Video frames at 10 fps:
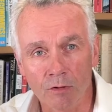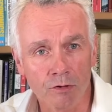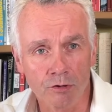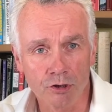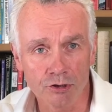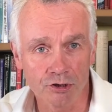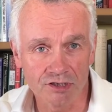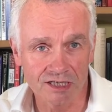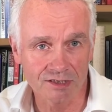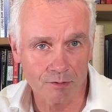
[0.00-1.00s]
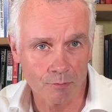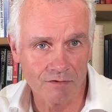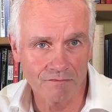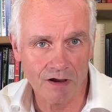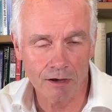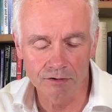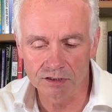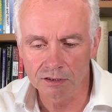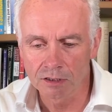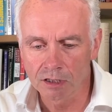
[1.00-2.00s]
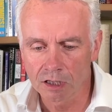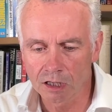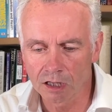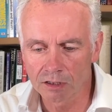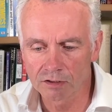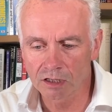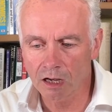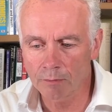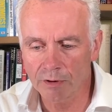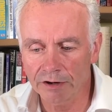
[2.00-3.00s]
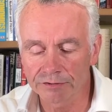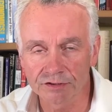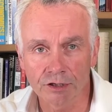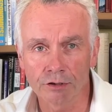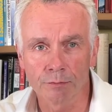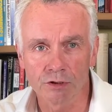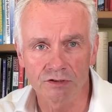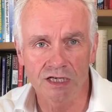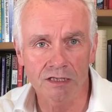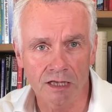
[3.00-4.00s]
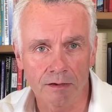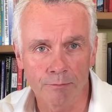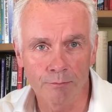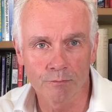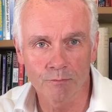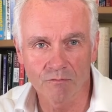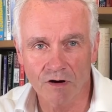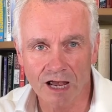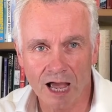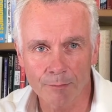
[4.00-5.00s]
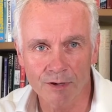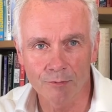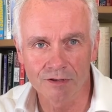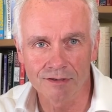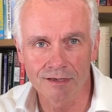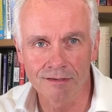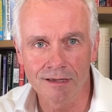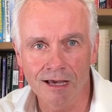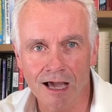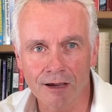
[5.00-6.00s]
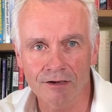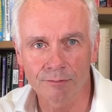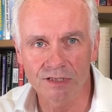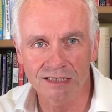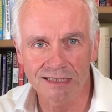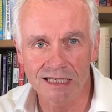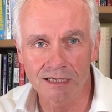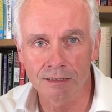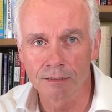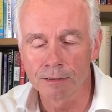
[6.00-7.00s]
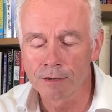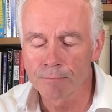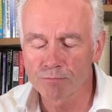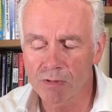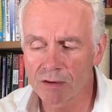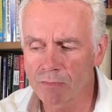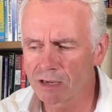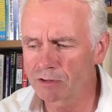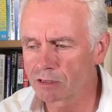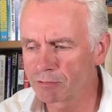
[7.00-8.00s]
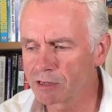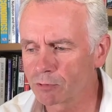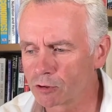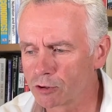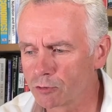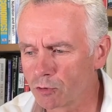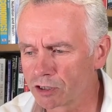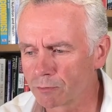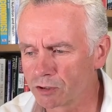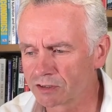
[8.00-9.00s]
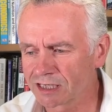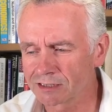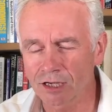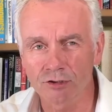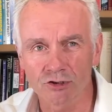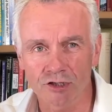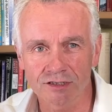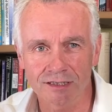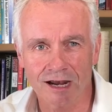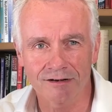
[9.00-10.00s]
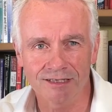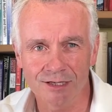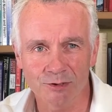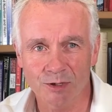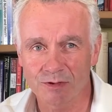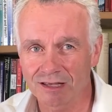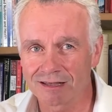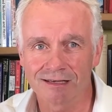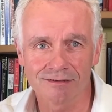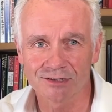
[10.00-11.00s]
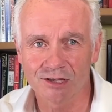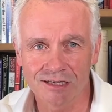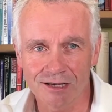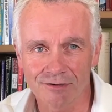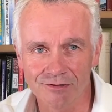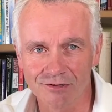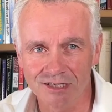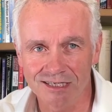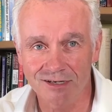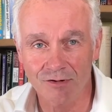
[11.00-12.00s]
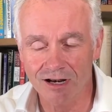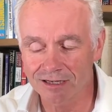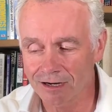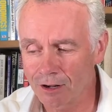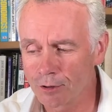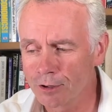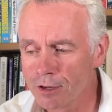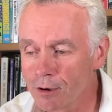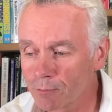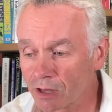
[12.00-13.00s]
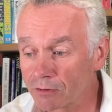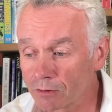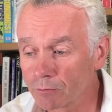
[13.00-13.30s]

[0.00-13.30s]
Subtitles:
the good news is that we've found that our parents don't abuse it. They're very happy with the outcomes they see, and maybe the people who would abuse it don't trust the guarantee or something, and so they don't use Easyread. I don't know, but